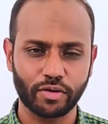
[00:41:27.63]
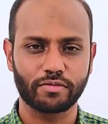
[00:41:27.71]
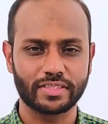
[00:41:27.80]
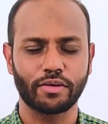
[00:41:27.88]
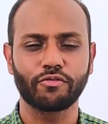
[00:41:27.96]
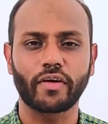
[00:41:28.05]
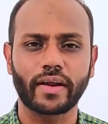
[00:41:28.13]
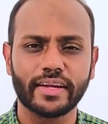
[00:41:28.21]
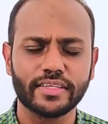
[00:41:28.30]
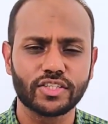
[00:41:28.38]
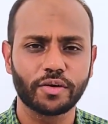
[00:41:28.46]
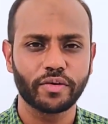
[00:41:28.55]
send for an
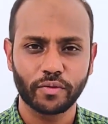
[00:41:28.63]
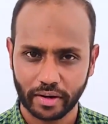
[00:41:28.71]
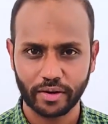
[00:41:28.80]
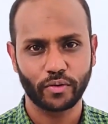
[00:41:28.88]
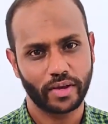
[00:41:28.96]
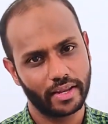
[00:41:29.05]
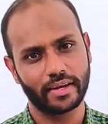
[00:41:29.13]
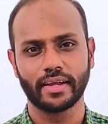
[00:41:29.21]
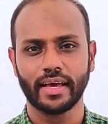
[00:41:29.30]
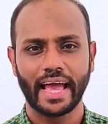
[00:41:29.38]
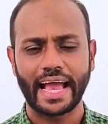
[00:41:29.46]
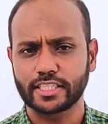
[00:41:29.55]
interviewer, you can
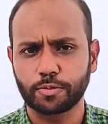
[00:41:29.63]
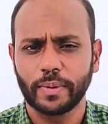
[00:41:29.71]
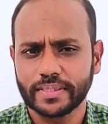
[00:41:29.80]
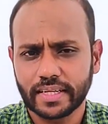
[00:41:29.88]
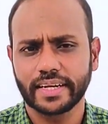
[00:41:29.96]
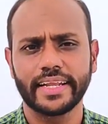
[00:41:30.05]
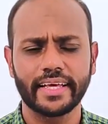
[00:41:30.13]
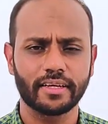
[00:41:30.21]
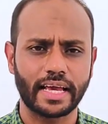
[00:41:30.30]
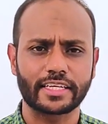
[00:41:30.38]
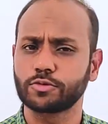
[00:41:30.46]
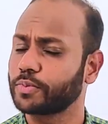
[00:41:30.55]

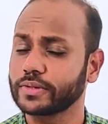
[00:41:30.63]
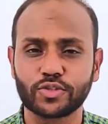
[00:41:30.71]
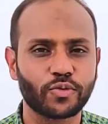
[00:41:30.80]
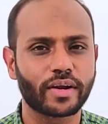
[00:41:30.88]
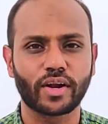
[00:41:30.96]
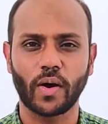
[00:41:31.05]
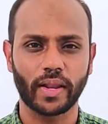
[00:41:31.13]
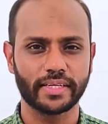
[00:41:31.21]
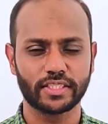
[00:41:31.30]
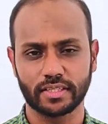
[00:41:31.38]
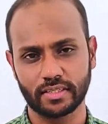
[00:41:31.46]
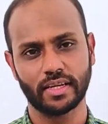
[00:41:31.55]
explicitly express your
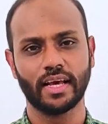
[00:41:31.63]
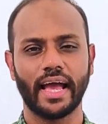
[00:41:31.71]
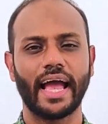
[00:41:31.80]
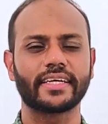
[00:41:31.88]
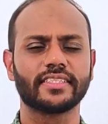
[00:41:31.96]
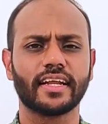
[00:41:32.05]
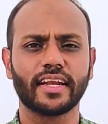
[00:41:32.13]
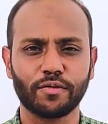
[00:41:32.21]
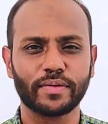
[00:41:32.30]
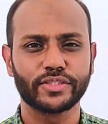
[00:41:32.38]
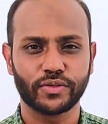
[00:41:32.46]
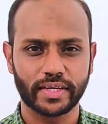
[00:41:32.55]
knowledge in accident
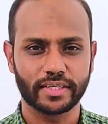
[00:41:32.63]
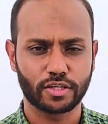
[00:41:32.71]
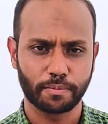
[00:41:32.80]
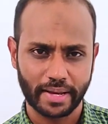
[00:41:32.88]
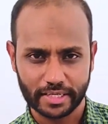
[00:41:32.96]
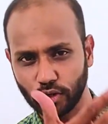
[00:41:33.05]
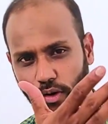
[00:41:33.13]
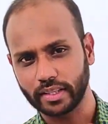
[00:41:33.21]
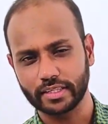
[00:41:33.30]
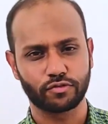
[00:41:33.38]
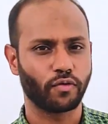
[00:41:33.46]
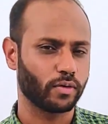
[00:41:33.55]
investigation based on
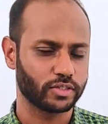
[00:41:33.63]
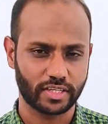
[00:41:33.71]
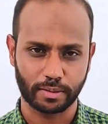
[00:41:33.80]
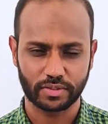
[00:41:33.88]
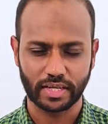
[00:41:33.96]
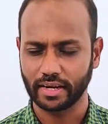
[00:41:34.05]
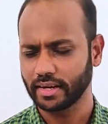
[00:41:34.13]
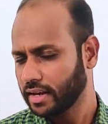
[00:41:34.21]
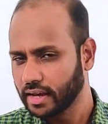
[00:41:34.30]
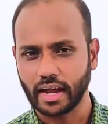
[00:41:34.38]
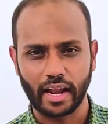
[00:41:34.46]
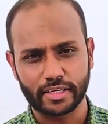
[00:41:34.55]
these 4 steps and
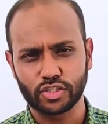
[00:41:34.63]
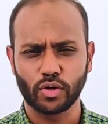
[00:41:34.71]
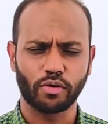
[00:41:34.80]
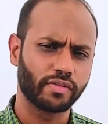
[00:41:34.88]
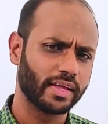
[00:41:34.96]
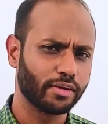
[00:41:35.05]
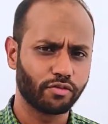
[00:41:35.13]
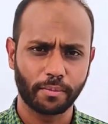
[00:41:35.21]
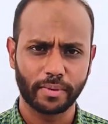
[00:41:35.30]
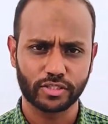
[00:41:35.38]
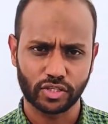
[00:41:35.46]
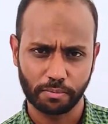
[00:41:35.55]
collection of the
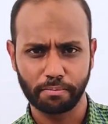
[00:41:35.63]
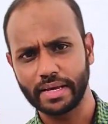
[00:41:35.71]
information,